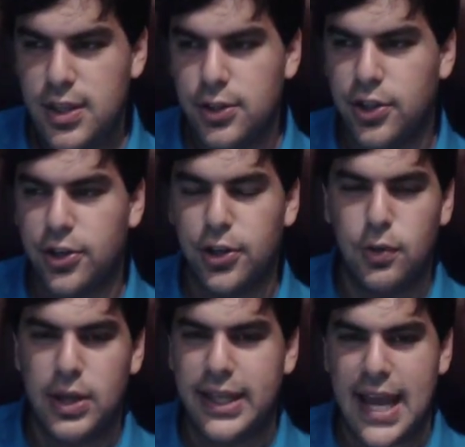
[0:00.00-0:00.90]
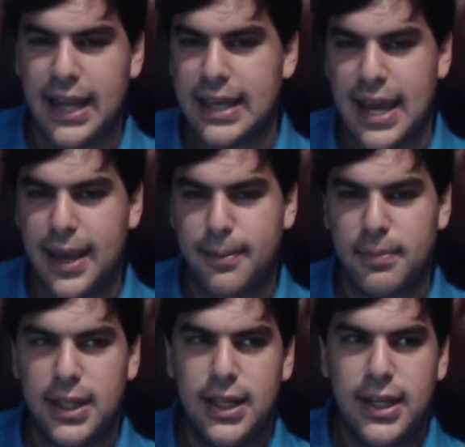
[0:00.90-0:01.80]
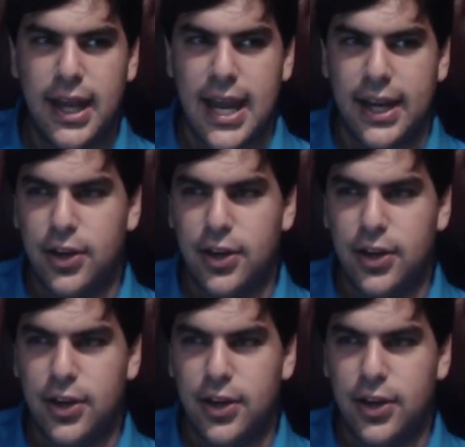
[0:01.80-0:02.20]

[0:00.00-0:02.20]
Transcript: They're going to win that game, and